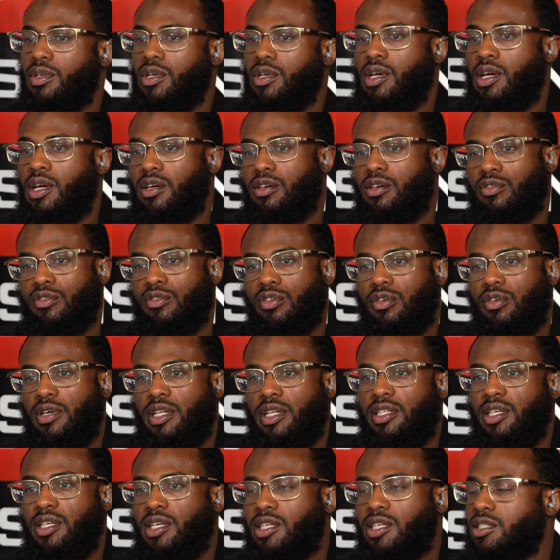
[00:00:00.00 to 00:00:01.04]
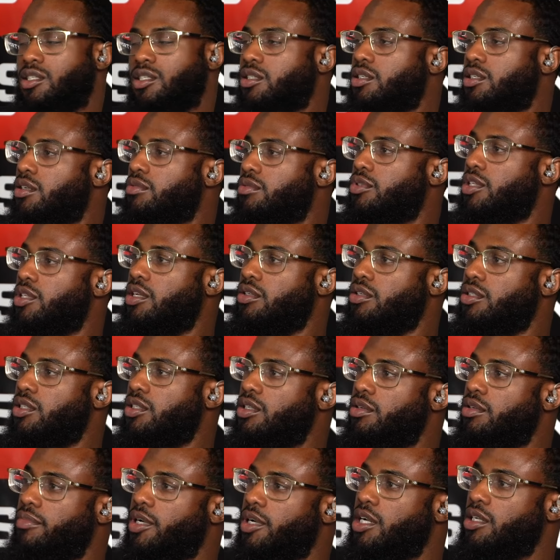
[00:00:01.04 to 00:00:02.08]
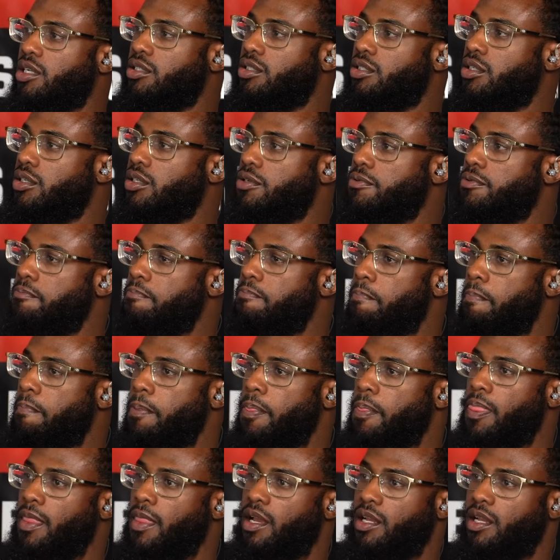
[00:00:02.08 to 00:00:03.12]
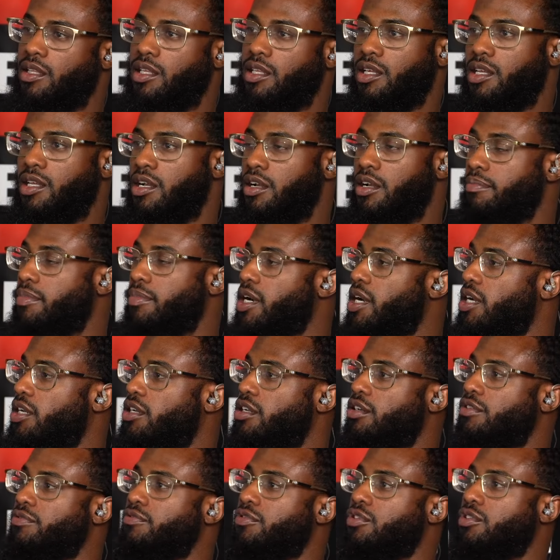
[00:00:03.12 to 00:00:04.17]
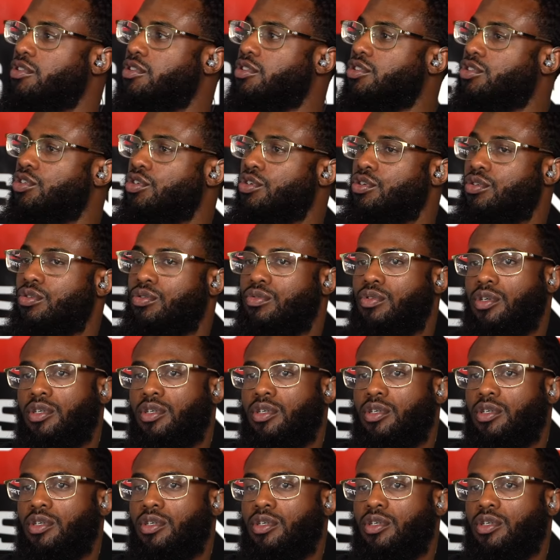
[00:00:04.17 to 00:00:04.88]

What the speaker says: I don't know. I think it just comes down to your mindset. I think everybody different. So